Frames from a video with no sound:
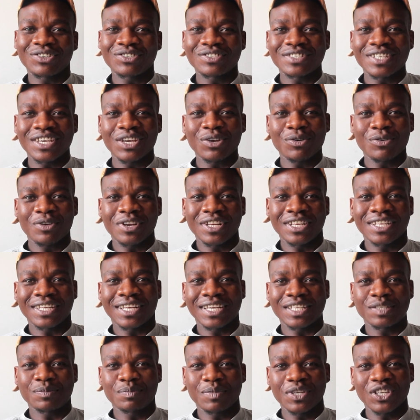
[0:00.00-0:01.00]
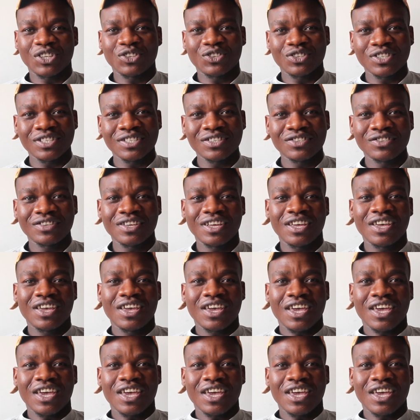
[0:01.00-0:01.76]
you take really nice pictures.